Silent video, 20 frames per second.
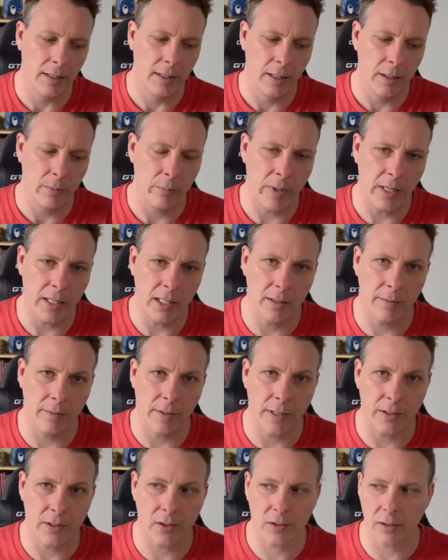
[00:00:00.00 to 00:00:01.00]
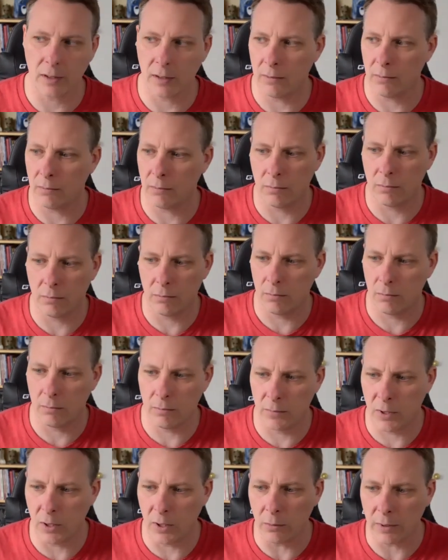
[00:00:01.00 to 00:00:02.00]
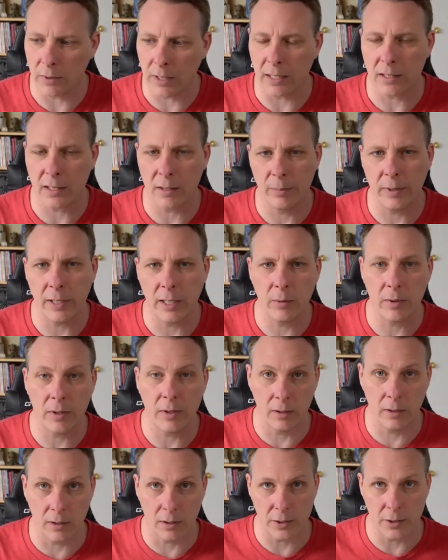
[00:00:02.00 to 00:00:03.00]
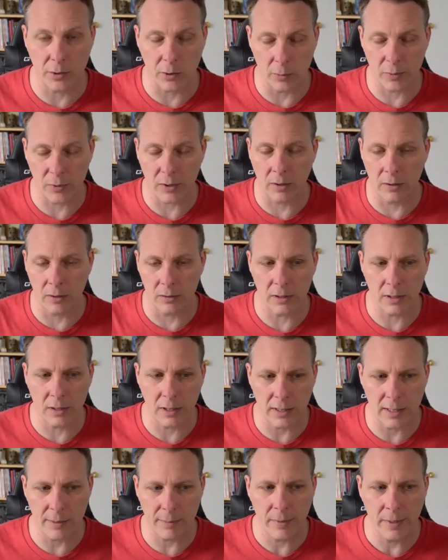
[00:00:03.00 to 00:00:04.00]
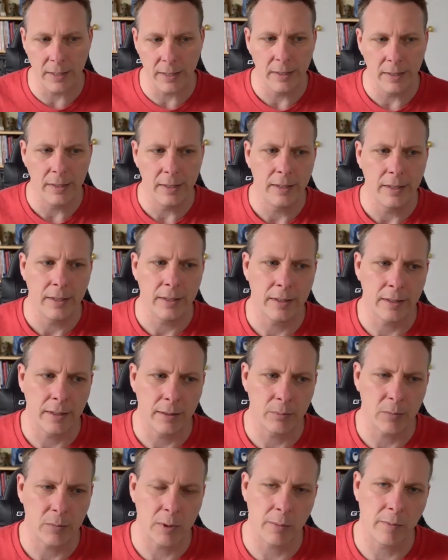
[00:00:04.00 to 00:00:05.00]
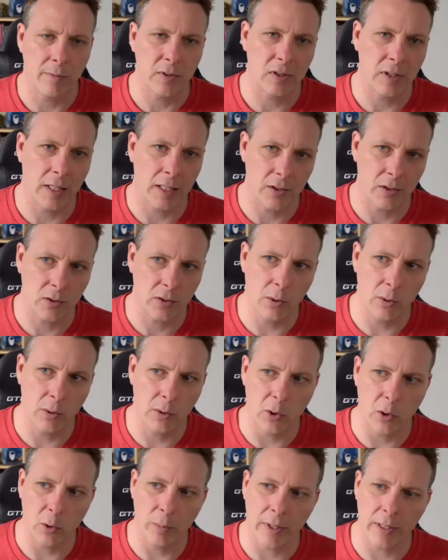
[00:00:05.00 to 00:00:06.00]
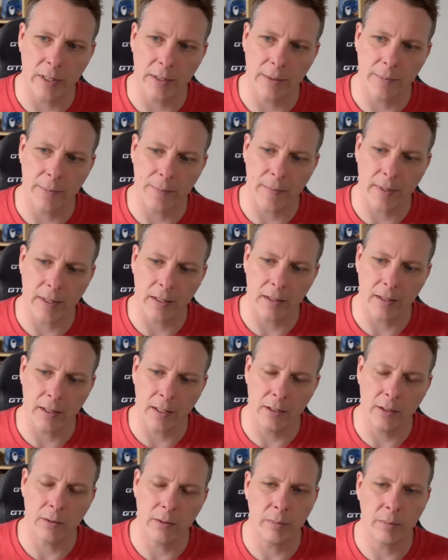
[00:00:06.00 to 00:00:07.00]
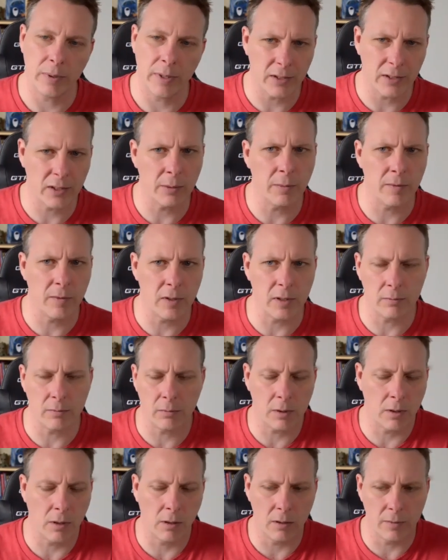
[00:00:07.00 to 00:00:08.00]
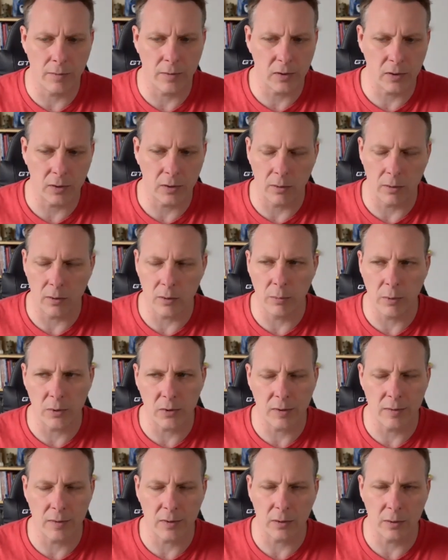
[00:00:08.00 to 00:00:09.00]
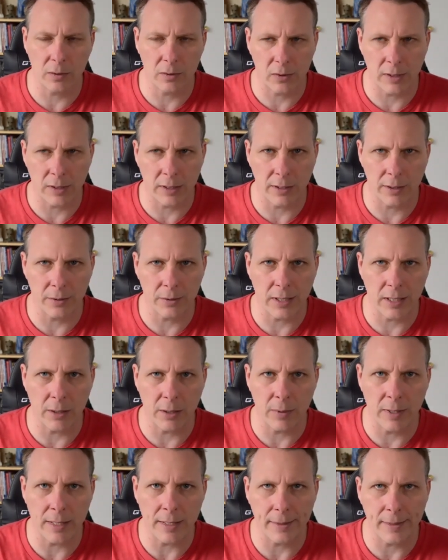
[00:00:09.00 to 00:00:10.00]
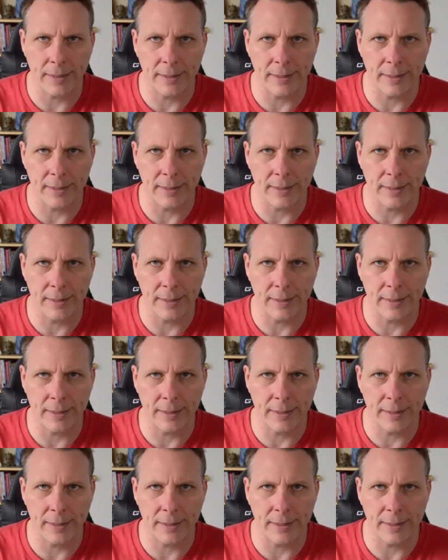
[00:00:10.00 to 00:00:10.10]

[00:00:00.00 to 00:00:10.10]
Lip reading: many of us don't get to play with large groups all the time. Some of us like solo, and you can play some of the, or all of the solo, most of the solo scenarios anyway,